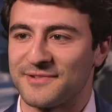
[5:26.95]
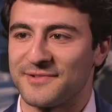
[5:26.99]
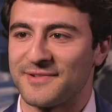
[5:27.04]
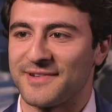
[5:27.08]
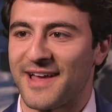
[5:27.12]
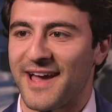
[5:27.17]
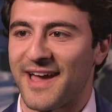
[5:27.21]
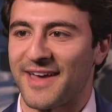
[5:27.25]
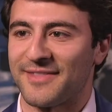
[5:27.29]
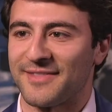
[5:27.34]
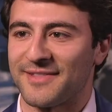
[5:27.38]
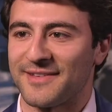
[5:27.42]
So if
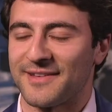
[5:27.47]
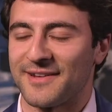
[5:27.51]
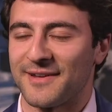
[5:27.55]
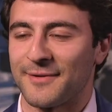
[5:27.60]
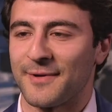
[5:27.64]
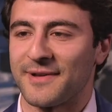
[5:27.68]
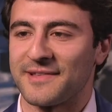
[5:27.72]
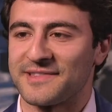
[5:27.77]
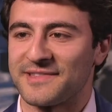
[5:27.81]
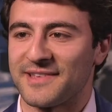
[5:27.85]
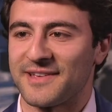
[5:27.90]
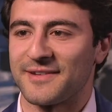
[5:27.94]
you're looking to
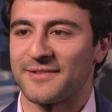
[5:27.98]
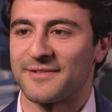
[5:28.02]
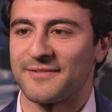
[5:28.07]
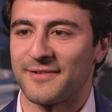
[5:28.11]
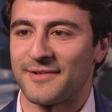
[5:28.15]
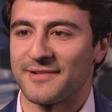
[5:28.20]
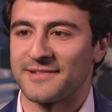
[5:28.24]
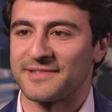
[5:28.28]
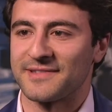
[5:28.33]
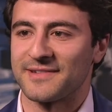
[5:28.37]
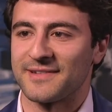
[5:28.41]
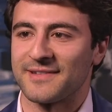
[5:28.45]
take your
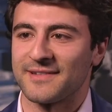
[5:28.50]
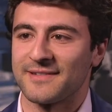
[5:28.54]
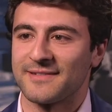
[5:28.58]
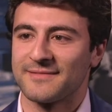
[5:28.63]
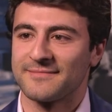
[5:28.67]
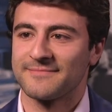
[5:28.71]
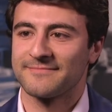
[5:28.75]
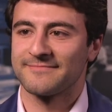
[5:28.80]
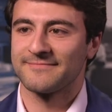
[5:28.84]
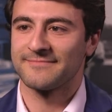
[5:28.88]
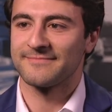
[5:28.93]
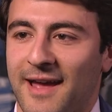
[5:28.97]
ideas to the next
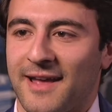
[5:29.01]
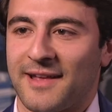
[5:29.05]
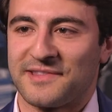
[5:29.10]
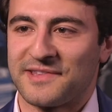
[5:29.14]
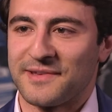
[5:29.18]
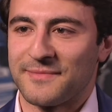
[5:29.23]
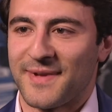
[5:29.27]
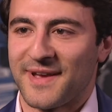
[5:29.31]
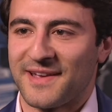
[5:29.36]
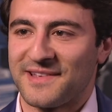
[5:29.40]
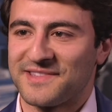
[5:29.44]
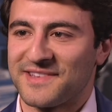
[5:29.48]
level,
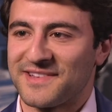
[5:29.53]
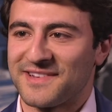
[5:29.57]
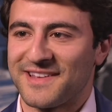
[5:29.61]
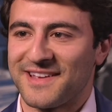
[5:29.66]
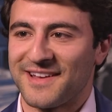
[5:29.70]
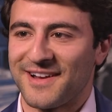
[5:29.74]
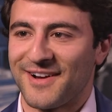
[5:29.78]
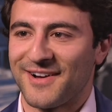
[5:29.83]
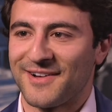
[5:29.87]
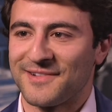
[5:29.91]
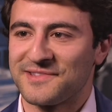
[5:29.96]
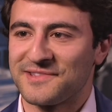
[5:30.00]
be sure to
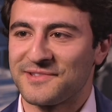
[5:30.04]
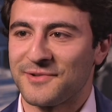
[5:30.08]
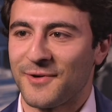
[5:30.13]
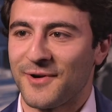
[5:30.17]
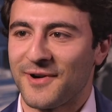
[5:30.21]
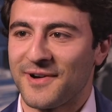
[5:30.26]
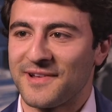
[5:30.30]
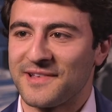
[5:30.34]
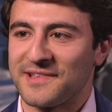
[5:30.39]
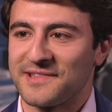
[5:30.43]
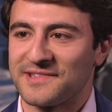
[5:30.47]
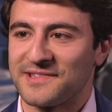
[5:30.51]

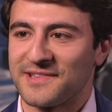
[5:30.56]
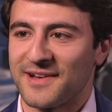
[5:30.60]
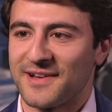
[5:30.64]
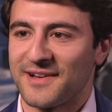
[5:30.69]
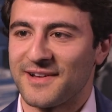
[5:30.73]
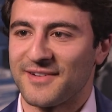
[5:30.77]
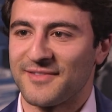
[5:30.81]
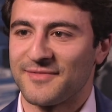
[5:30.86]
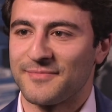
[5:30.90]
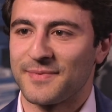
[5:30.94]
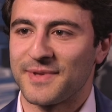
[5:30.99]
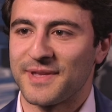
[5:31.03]
subscribe. I would
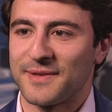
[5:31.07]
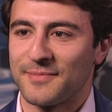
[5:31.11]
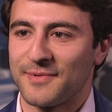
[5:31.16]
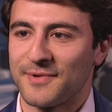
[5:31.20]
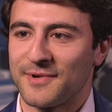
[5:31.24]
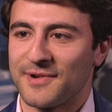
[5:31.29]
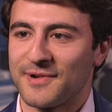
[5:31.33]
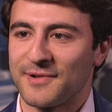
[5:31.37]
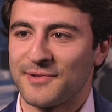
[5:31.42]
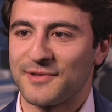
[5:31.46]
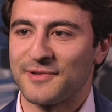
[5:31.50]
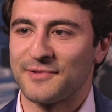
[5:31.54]
really
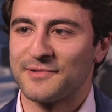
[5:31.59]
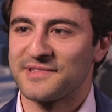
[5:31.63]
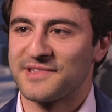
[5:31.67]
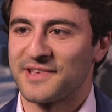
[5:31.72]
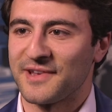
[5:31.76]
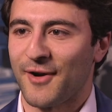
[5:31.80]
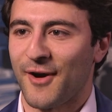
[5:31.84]
appreciate it.